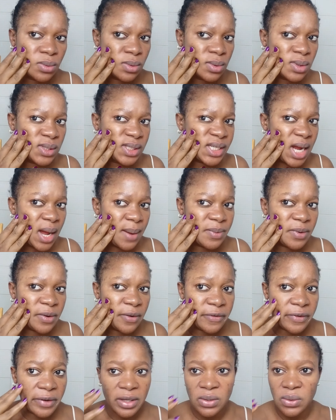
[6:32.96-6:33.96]
dab your
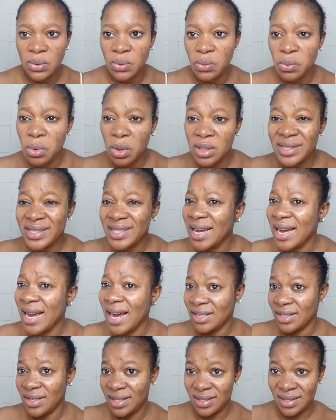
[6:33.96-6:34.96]
face with water i
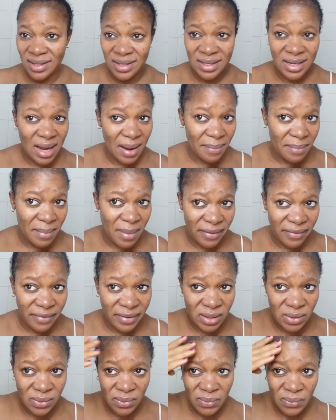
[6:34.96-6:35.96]
just dab my
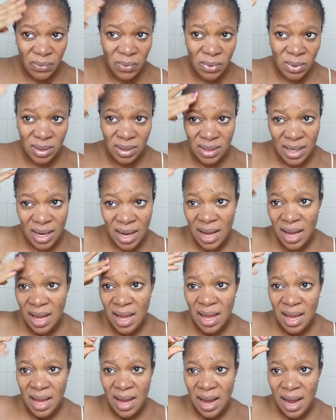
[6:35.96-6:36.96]
face with water
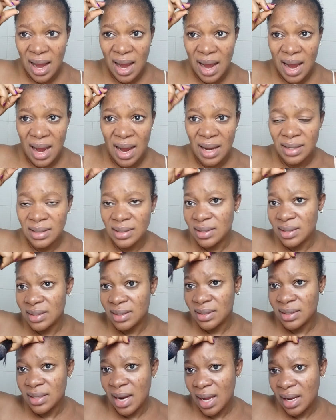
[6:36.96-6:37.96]

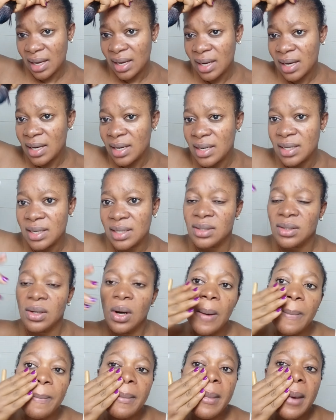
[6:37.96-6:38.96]
and i clean it
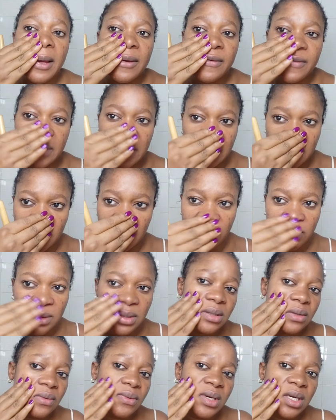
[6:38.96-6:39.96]
up my face
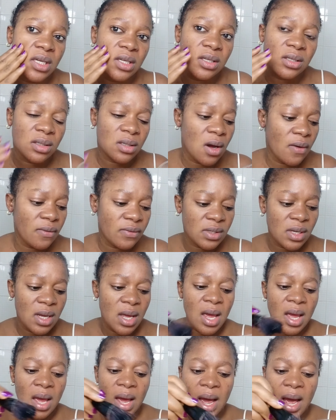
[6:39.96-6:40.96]
is really soft
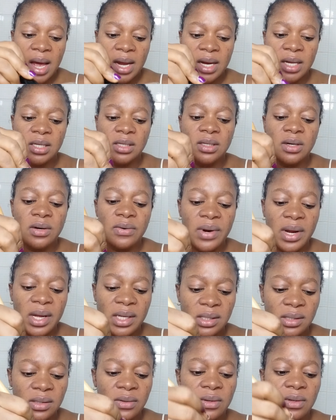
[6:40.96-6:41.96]
and it's
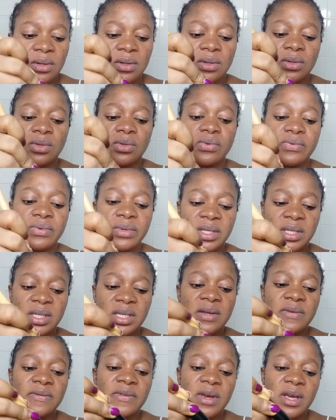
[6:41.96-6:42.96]
great to
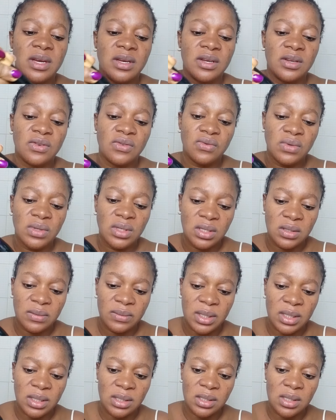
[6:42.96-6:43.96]
receive any
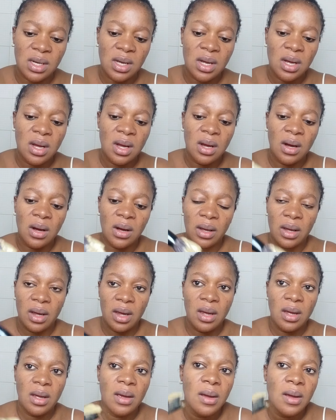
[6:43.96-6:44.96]
treatment
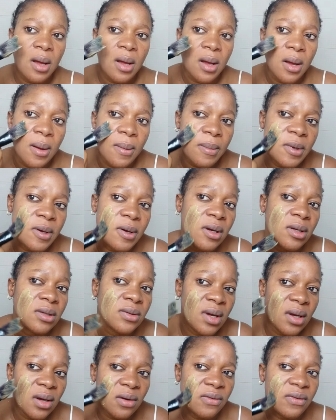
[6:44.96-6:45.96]
okay because when
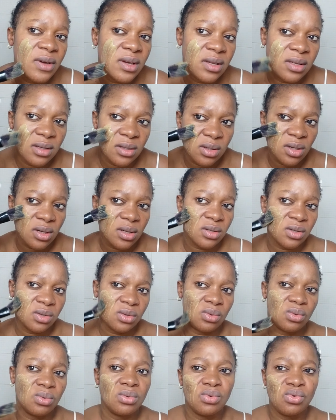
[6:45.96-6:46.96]
your face is just
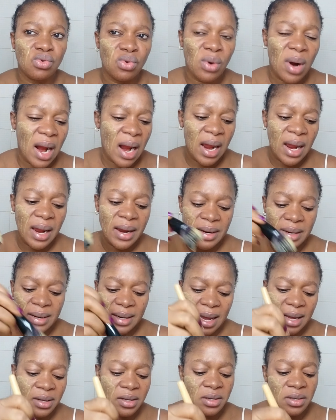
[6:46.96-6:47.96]
too dry
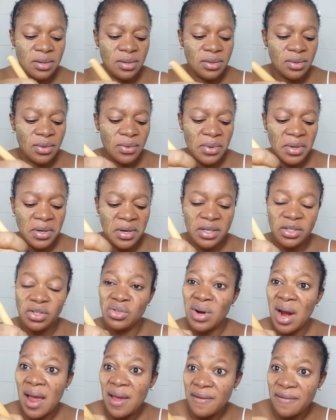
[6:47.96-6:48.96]
like you know in a
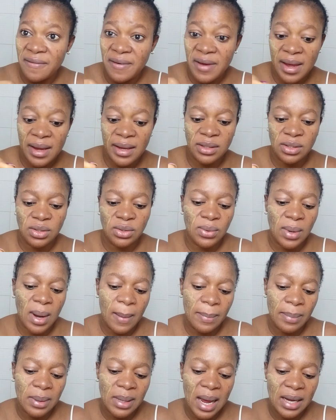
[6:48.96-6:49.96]
dry face you
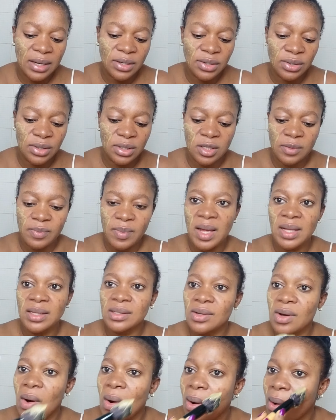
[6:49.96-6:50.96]
apply
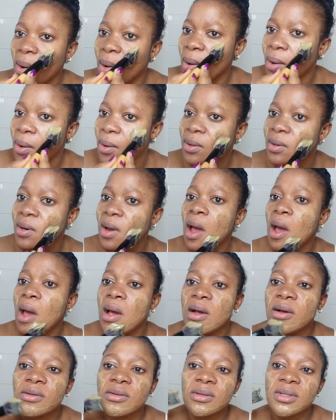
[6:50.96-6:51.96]
treatment on
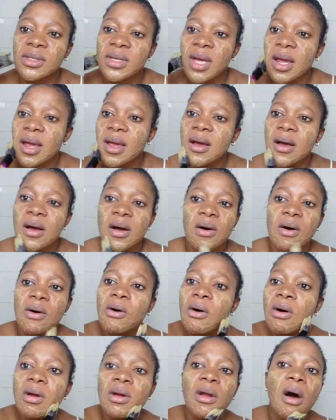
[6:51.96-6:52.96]
it will take a
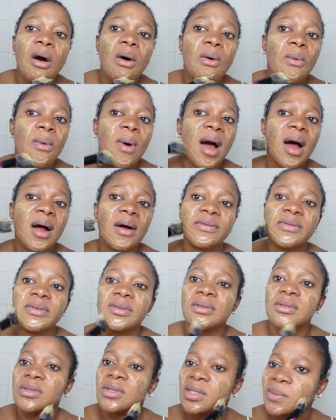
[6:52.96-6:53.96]
whole long while for the
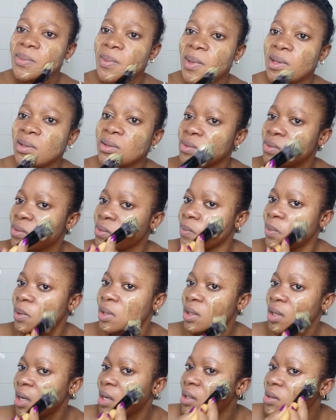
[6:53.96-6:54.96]
treatment to
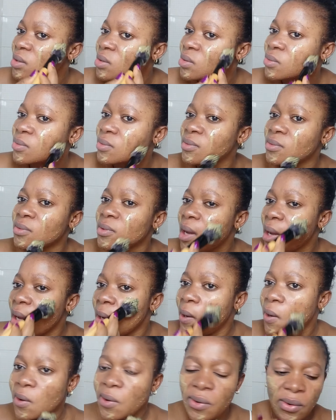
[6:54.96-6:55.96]
begin to
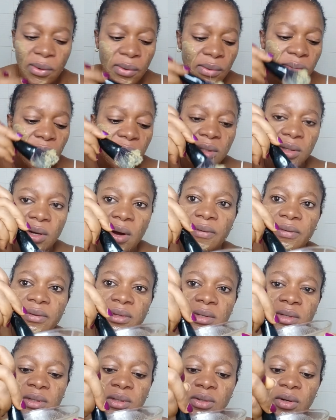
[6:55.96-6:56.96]
you know
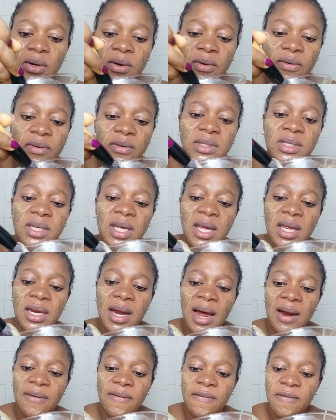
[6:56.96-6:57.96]
soften your skin
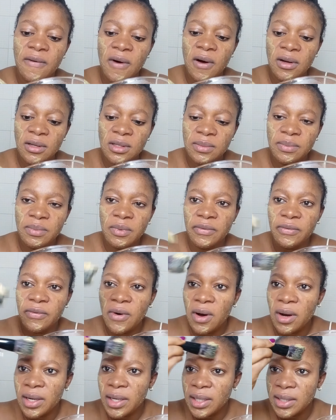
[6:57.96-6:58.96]
at first
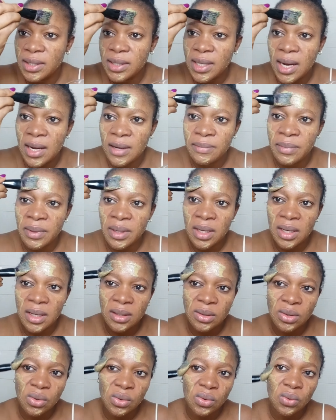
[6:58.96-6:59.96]
before it then
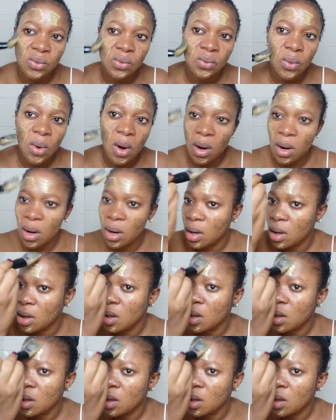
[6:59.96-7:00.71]
begins to work